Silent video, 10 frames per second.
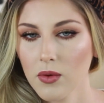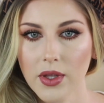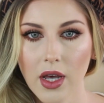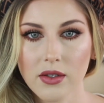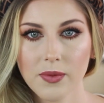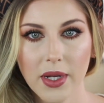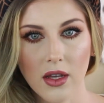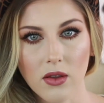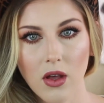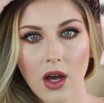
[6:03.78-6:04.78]
without
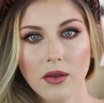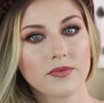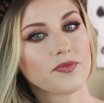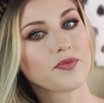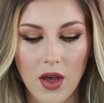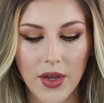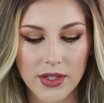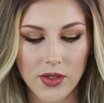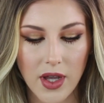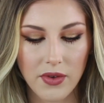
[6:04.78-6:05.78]
spending a lot.
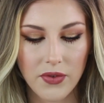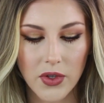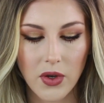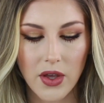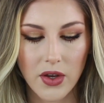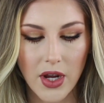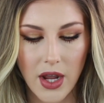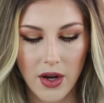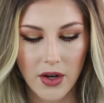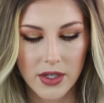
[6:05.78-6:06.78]
Okay, so I have a few other
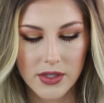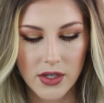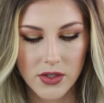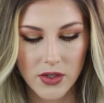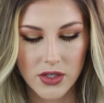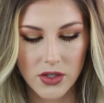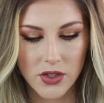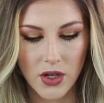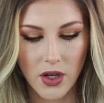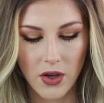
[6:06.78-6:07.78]
hair accessories to
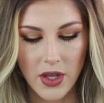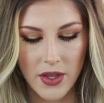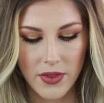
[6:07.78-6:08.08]
show y'all.